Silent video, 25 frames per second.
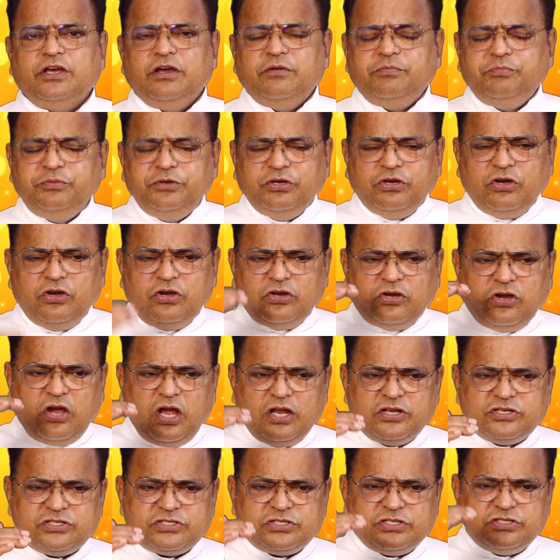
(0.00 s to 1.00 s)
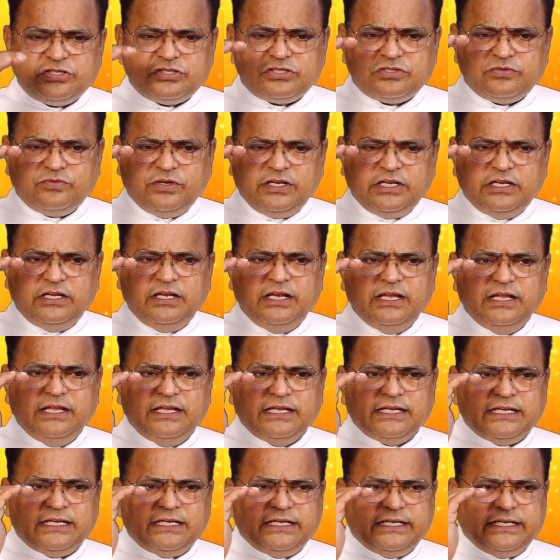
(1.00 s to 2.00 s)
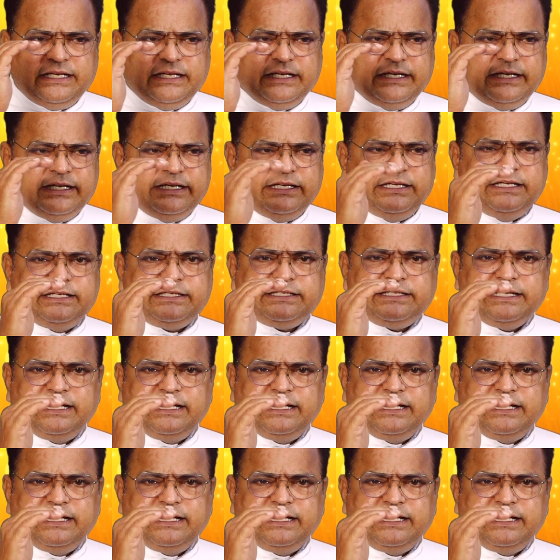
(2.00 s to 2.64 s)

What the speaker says: A pure conscience will clearly